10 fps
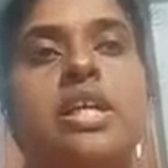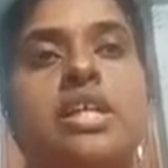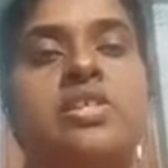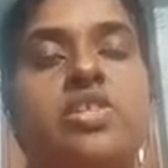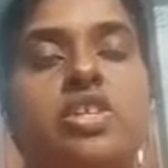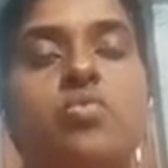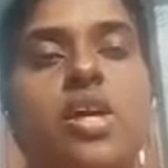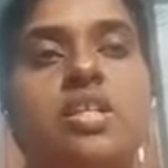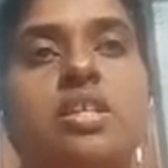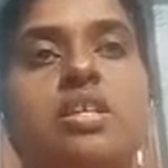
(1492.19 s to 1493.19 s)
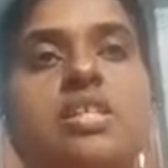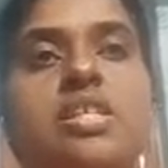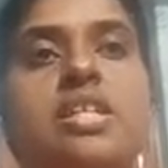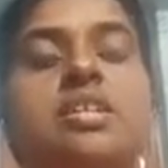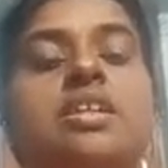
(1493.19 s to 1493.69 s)
string 1
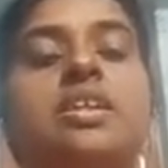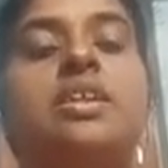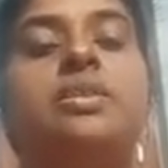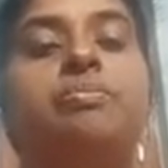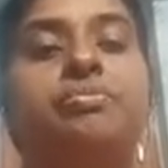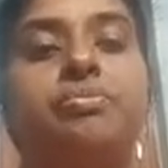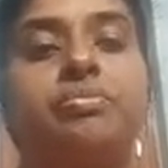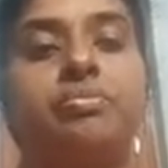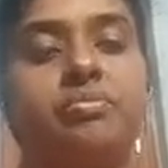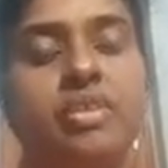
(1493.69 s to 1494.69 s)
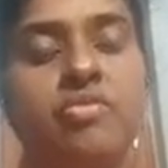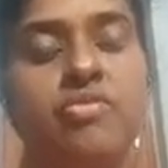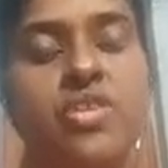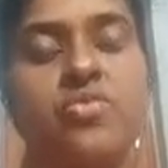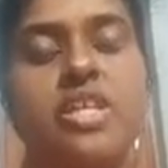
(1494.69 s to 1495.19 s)
is a
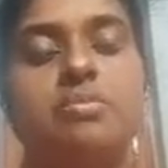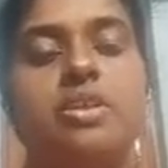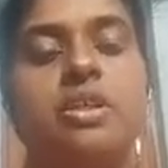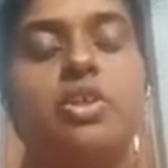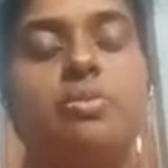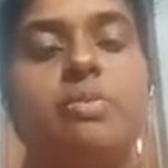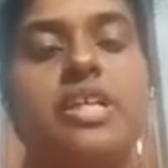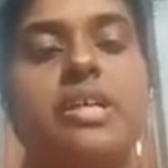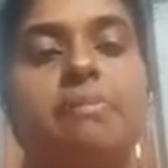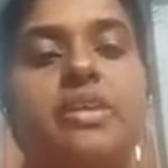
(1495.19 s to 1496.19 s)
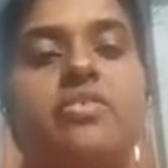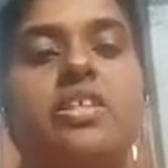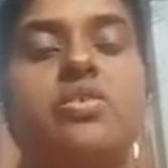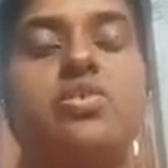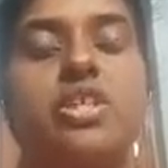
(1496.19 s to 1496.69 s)
first variable to be compared with
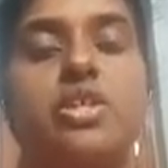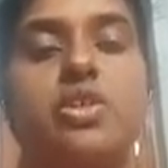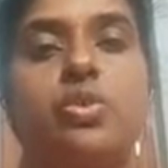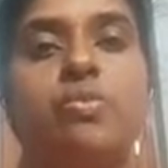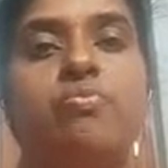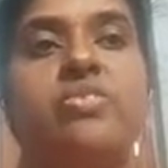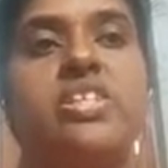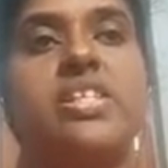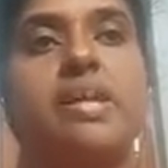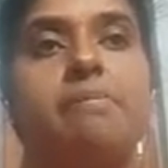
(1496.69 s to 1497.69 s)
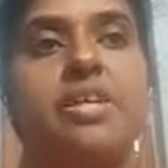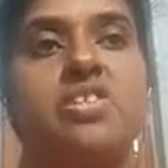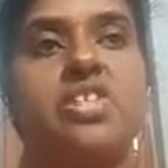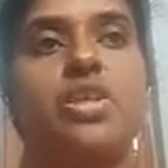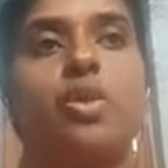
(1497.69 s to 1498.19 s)
the string 2. This compare
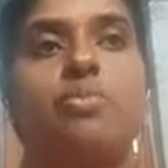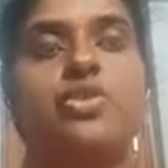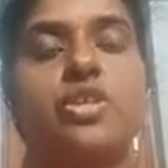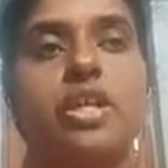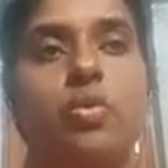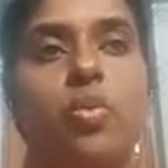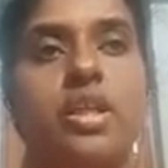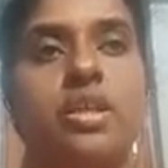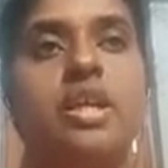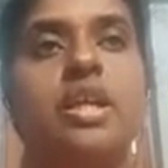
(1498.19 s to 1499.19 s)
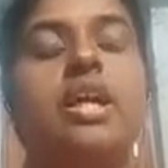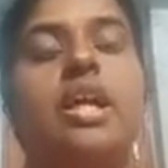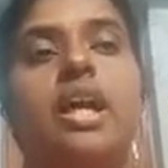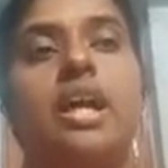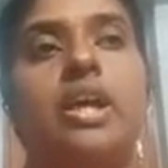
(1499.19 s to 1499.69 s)
is an optional one.
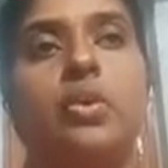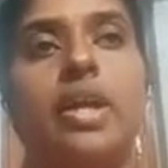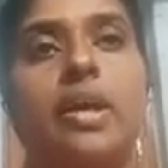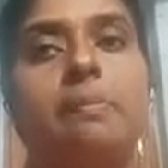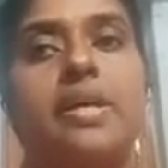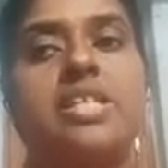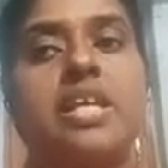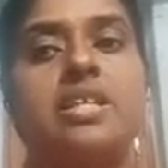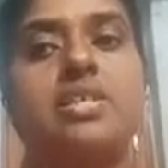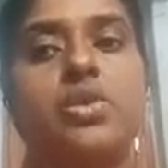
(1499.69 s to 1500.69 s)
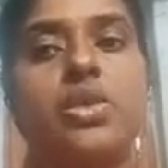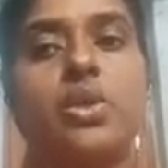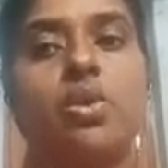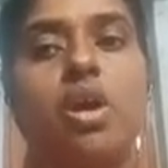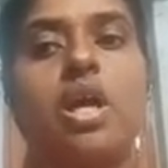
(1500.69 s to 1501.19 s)
You can pass either
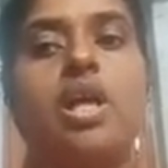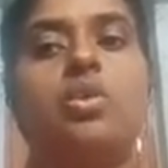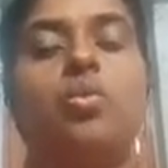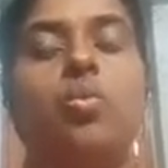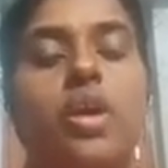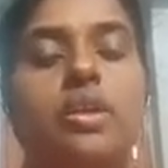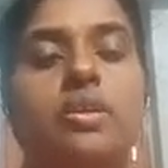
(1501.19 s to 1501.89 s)
0 or 1.